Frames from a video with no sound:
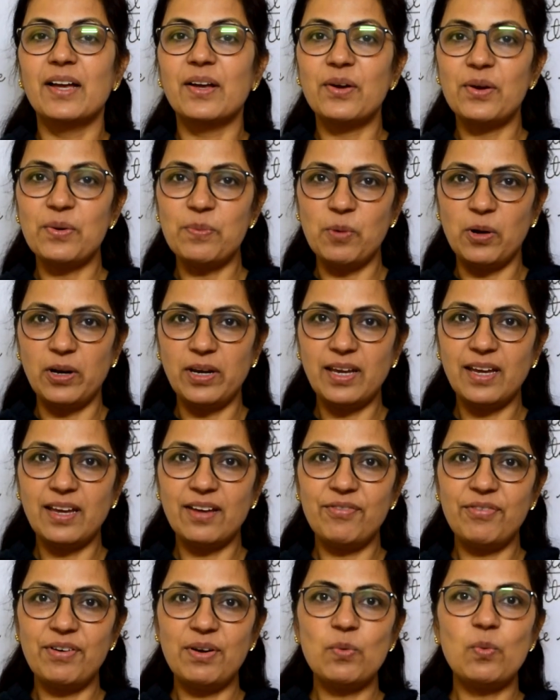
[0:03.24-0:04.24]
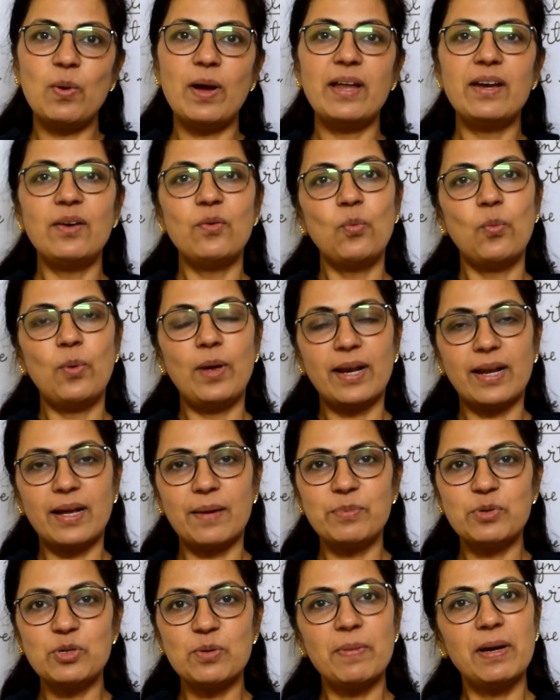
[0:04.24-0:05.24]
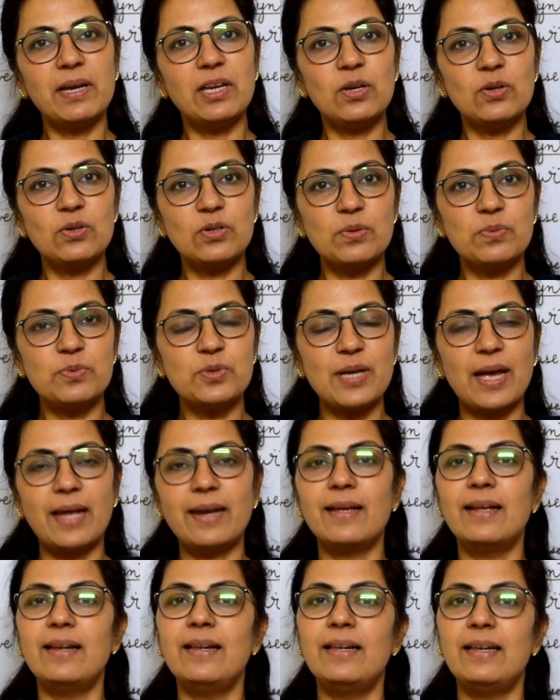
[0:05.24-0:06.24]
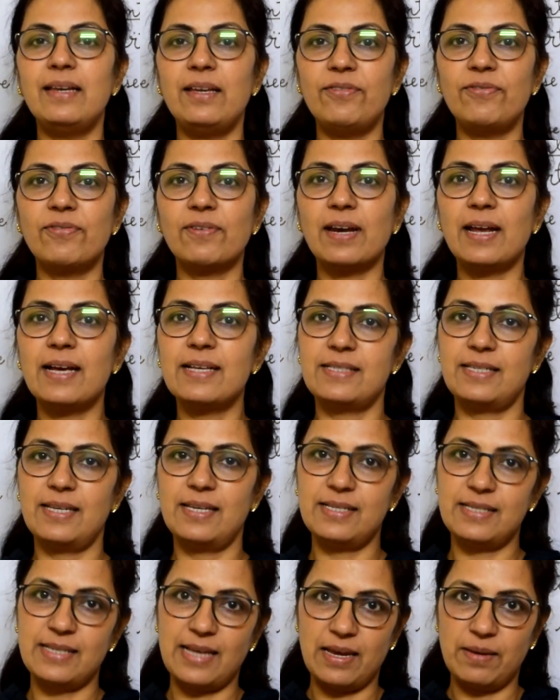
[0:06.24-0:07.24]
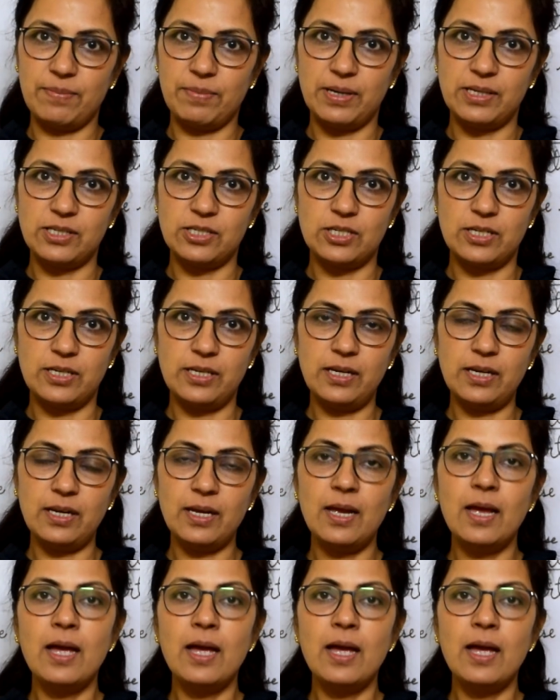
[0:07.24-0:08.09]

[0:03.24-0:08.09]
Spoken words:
Good morning everyone, welcome to my YouTube channel Leaf Classes. I am Anjali.